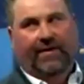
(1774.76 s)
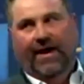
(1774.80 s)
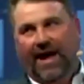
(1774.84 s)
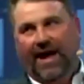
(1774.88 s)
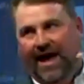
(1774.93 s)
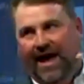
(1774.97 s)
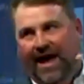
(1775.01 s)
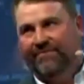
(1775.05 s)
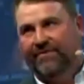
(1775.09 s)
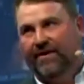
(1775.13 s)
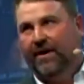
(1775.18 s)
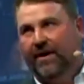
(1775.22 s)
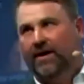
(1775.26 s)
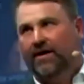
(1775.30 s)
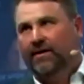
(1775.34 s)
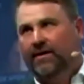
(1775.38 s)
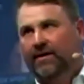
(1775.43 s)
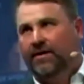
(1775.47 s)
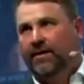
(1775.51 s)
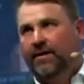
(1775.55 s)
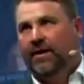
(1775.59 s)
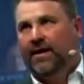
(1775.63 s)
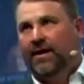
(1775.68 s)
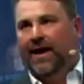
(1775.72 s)
ever,
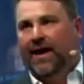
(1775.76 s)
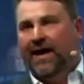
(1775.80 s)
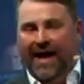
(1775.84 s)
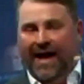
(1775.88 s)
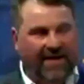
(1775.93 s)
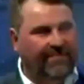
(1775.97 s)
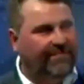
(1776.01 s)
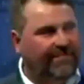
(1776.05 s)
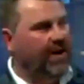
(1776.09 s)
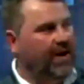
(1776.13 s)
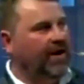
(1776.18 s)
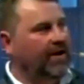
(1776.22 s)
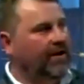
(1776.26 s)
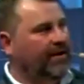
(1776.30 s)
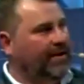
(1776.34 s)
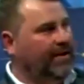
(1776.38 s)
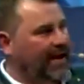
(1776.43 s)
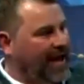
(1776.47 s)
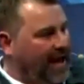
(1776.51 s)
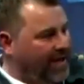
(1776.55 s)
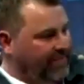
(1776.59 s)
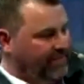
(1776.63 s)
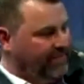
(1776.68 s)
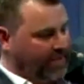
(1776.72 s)
ever,
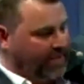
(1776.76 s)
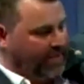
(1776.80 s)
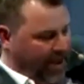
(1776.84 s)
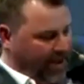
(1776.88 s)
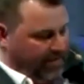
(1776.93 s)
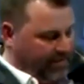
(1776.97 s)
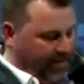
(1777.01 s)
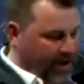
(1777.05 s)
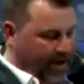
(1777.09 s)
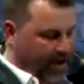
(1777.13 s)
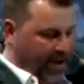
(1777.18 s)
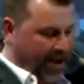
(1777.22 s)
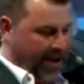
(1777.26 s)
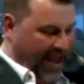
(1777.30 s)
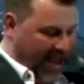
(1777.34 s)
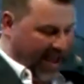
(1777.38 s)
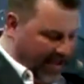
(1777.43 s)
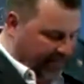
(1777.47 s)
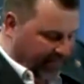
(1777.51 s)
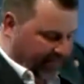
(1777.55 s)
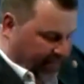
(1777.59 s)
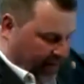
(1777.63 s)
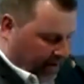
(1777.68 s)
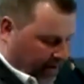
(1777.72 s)
ever, ever,
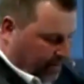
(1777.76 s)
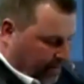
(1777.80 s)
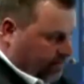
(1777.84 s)
ever